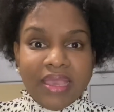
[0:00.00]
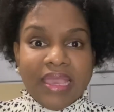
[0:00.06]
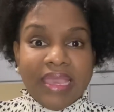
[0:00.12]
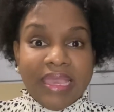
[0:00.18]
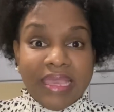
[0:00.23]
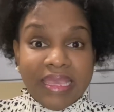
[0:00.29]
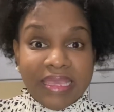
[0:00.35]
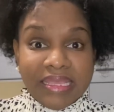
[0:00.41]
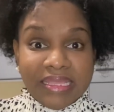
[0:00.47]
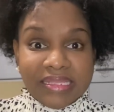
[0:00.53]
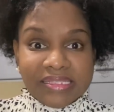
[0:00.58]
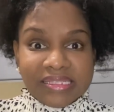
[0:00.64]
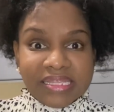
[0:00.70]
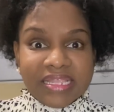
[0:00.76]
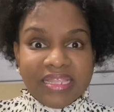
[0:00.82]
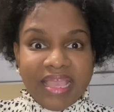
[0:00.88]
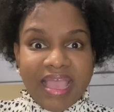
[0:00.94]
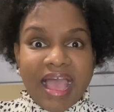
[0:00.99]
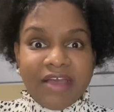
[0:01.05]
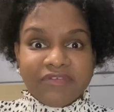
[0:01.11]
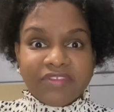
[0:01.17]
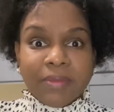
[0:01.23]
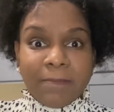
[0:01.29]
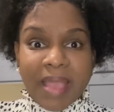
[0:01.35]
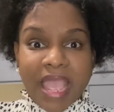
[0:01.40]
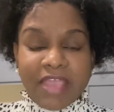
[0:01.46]
is they have
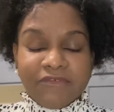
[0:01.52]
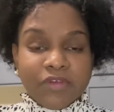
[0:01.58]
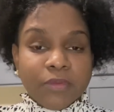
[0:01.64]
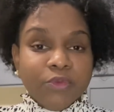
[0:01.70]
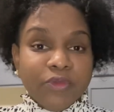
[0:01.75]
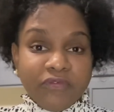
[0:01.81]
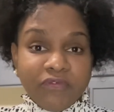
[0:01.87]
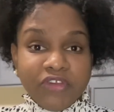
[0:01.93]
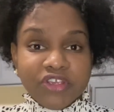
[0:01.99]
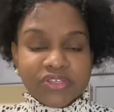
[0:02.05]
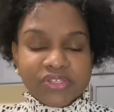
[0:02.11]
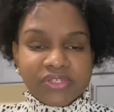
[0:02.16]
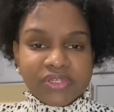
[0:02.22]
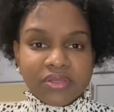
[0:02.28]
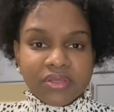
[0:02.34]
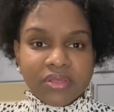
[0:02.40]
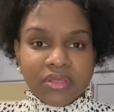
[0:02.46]
to buy from you first.